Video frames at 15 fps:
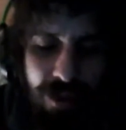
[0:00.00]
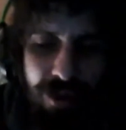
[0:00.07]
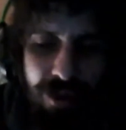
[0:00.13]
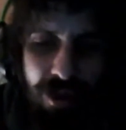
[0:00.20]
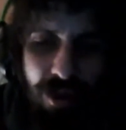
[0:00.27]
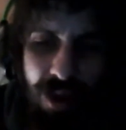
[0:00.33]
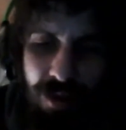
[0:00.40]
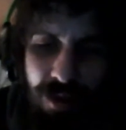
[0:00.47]

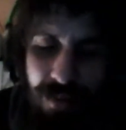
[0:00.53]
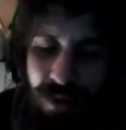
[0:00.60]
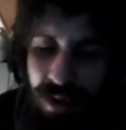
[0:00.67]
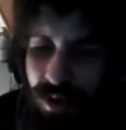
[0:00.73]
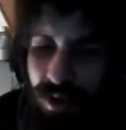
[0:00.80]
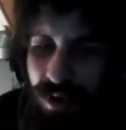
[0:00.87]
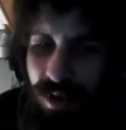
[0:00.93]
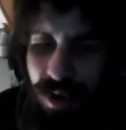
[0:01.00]
every
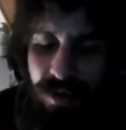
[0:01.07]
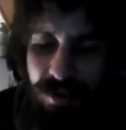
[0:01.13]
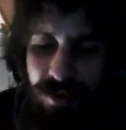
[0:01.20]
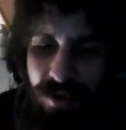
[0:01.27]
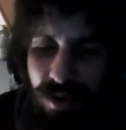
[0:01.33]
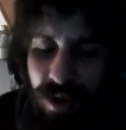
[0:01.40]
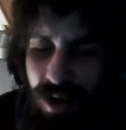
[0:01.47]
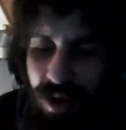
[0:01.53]
other
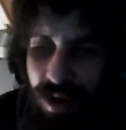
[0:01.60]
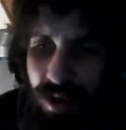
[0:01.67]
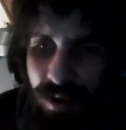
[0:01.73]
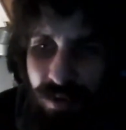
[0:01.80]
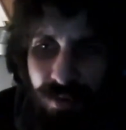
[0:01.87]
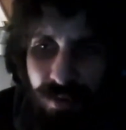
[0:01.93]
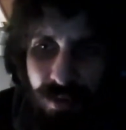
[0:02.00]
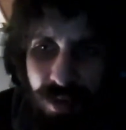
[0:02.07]
country
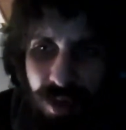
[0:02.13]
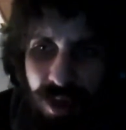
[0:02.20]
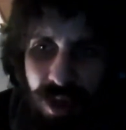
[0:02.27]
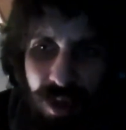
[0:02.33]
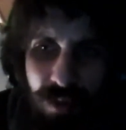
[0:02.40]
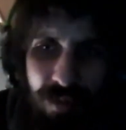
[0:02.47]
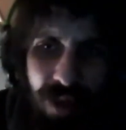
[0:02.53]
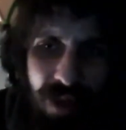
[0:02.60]

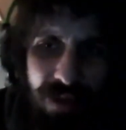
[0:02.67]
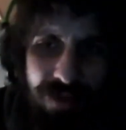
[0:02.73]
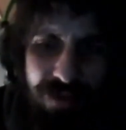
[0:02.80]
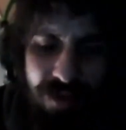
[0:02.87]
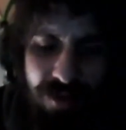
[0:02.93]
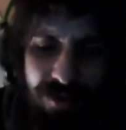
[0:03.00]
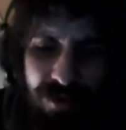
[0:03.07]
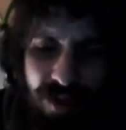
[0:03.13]
has
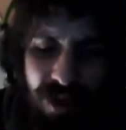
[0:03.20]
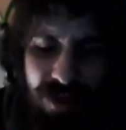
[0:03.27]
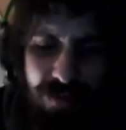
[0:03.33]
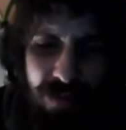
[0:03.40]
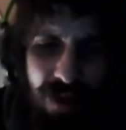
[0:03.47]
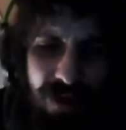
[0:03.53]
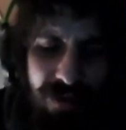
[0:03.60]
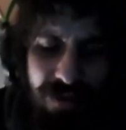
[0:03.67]
socialized
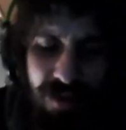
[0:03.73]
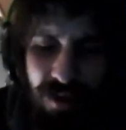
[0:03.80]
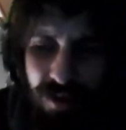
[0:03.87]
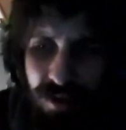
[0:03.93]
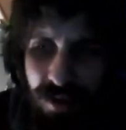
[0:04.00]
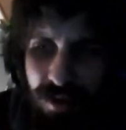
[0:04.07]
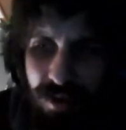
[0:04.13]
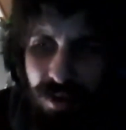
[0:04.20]

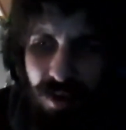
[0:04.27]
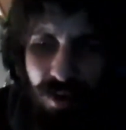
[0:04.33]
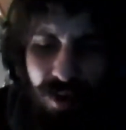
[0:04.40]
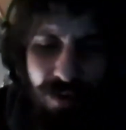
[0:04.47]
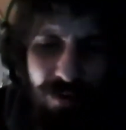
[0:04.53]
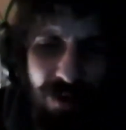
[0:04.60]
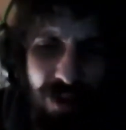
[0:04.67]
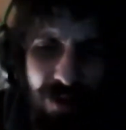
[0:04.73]
medicine.
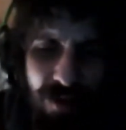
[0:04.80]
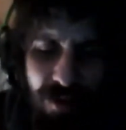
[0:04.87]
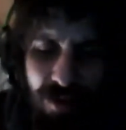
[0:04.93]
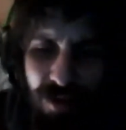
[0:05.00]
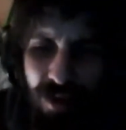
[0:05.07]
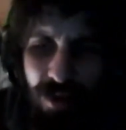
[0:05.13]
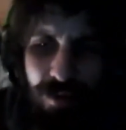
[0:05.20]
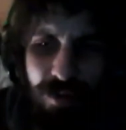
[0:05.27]
Every other
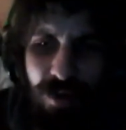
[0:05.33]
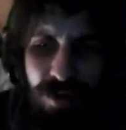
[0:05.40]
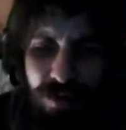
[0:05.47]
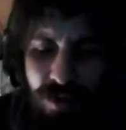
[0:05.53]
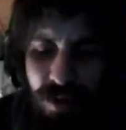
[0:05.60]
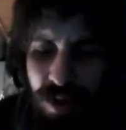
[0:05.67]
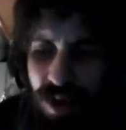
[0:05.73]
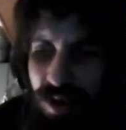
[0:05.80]
first
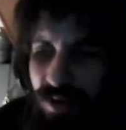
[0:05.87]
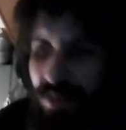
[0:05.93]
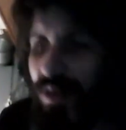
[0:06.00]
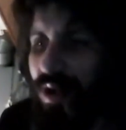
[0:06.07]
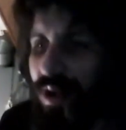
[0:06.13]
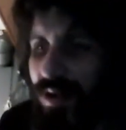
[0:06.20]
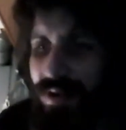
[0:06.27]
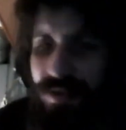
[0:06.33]
world country
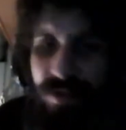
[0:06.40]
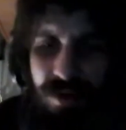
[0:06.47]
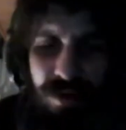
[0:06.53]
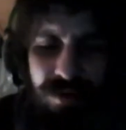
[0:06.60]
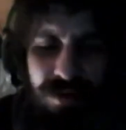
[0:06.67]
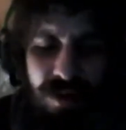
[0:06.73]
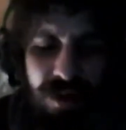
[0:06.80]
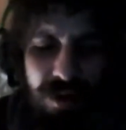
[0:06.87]
has
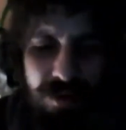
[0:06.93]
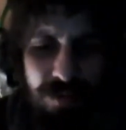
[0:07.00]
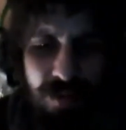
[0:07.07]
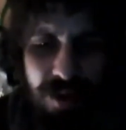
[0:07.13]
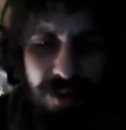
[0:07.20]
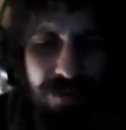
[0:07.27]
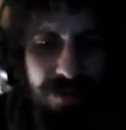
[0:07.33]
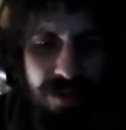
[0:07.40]
socialized
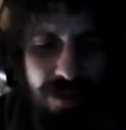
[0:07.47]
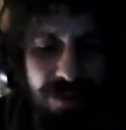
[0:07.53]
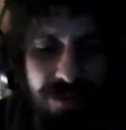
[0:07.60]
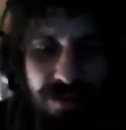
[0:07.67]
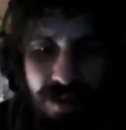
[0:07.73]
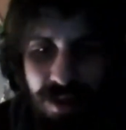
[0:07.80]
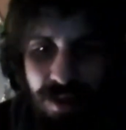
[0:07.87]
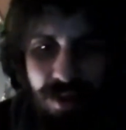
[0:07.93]
medicine. It's
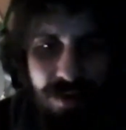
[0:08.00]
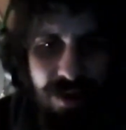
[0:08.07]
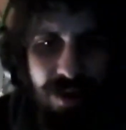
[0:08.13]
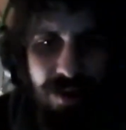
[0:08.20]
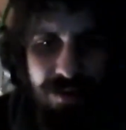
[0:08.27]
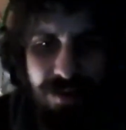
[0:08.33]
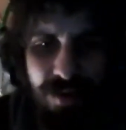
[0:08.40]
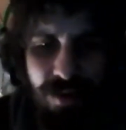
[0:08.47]
like,
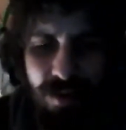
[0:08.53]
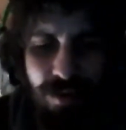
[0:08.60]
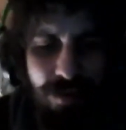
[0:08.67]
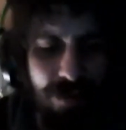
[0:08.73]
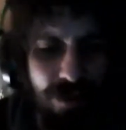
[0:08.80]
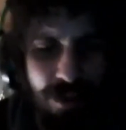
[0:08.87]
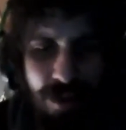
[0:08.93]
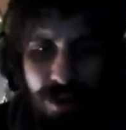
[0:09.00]
okay, so
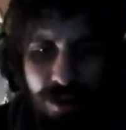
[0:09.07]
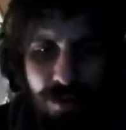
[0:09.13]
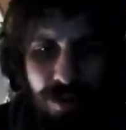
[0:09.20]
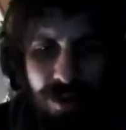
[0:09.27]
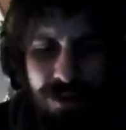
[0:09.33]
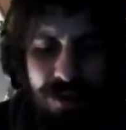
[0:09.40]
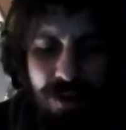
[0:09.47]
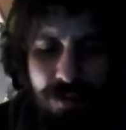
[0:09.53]
why
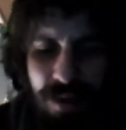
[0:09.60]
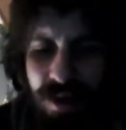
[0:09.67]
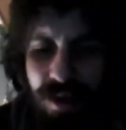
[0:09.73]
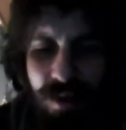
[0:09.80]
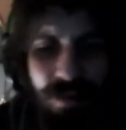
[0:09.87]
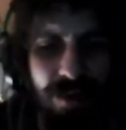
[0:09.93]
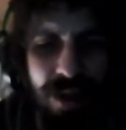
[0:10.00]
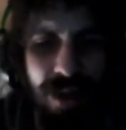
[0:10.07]
does that mean
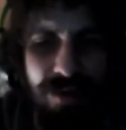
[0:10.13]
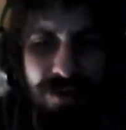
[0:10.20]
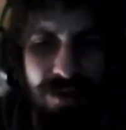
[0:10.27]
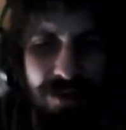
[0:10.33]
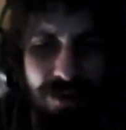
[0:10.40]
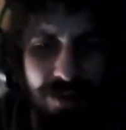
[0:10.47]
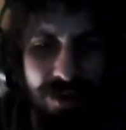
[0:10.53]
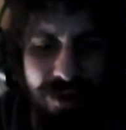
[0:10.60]
that we have to
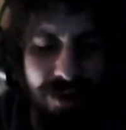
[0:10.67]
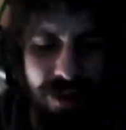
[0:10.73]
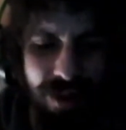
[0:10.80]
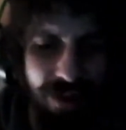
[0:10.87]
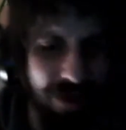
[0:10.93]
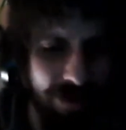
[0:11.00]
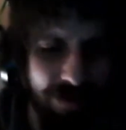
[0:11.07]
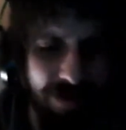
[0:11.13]
do it?
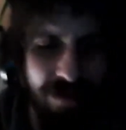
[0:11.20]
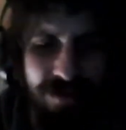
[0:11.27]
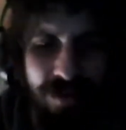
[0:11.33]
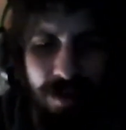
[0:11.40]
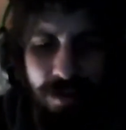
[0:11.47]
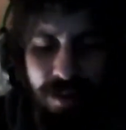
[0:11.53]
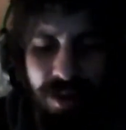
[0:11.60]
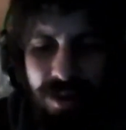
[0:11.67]
Like, if there's
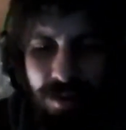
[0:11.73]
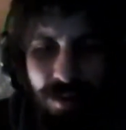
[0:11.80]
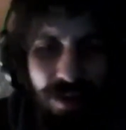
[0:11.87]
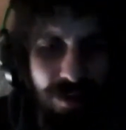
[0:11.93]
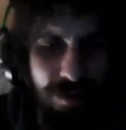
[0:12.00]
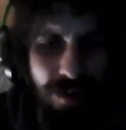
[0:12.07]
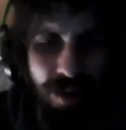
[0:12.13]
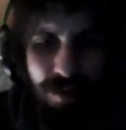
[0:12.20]
so many,
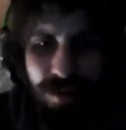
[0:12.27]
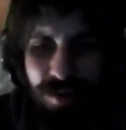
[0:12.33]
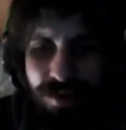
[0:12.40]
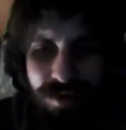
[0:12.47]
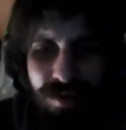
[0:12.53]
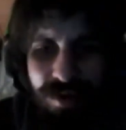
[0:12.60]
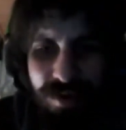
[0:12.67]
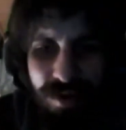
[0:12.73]
why
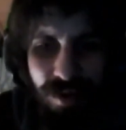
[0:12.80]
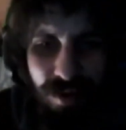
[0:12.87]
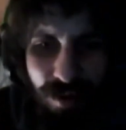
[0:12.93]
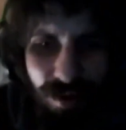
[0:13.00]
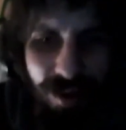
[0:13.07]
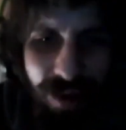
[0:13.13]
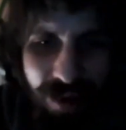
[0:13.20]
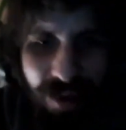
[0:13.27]
wouldn't you just go to
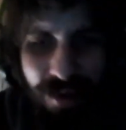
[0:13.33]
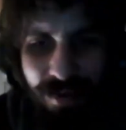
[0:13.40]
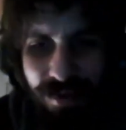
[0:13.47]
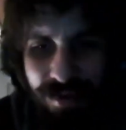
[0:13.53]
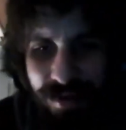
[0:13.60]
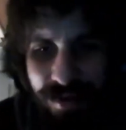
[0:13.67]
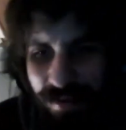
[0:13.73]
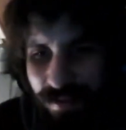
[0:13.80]
one of
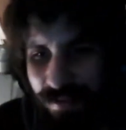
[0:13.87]
those?